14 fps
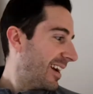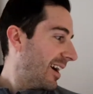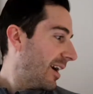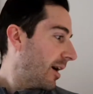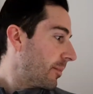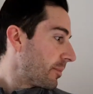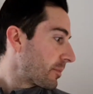
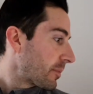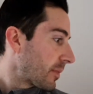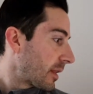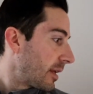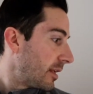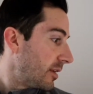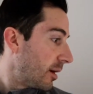
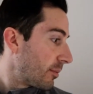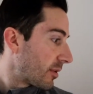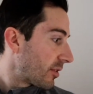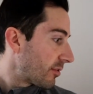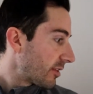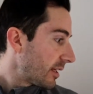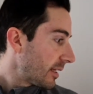Number
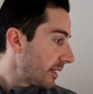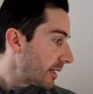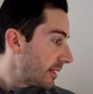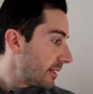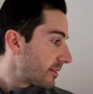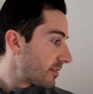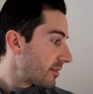3
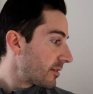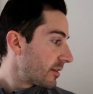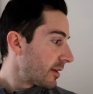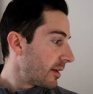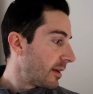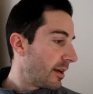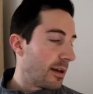is